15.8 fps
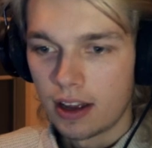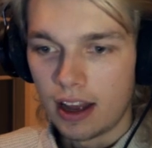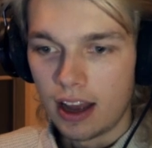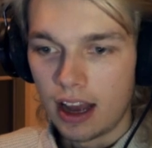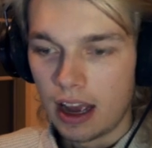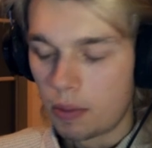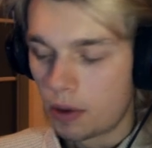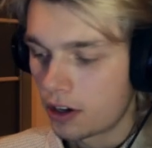
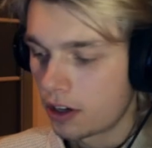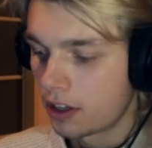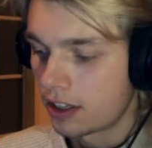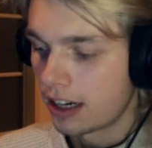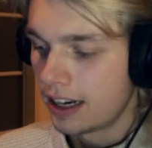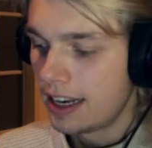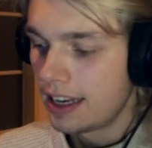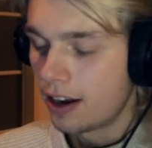And we're going
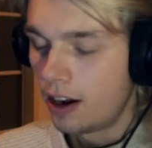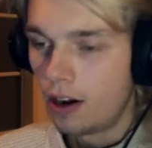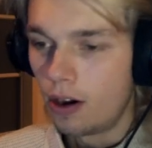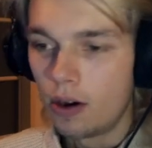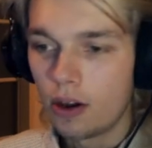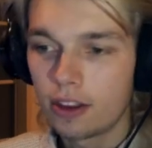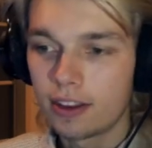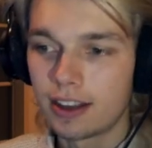to delete
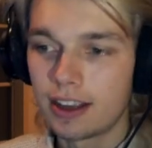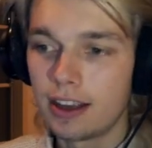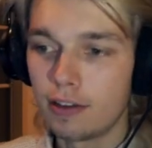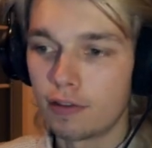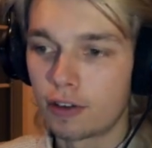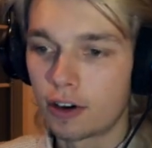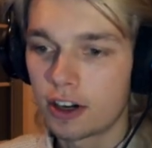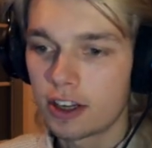all the
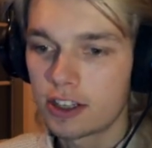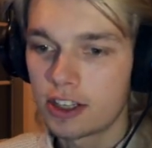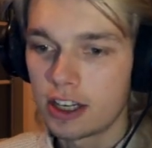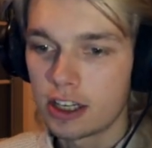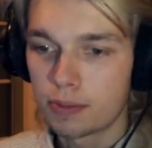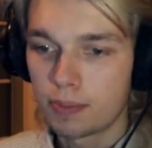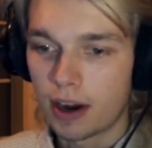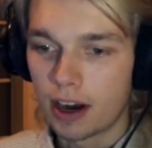
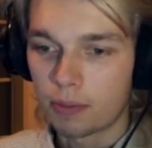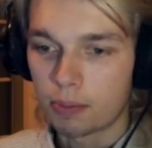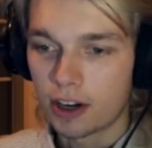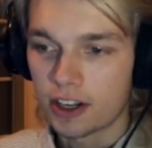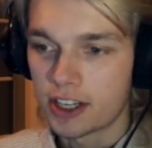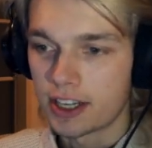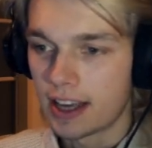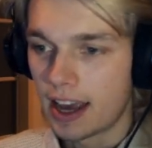vertices by
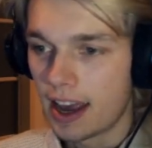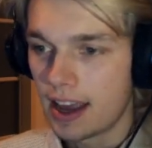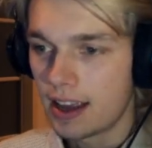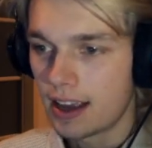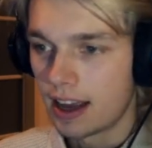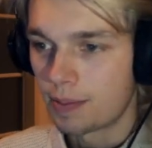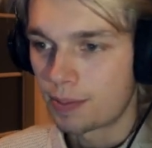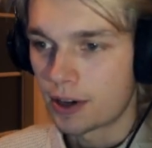pressing
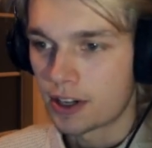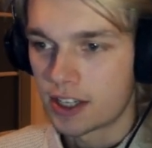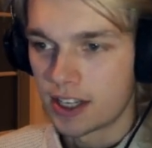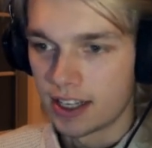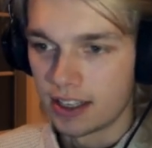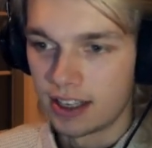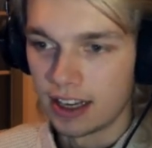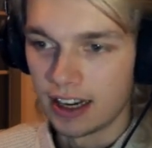A and
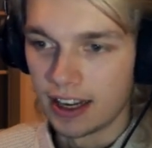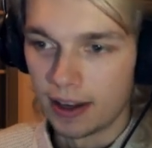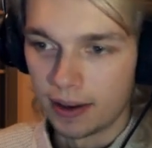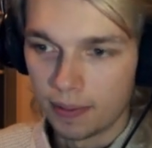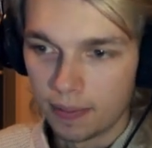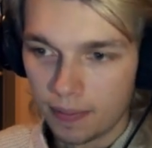pressing delete.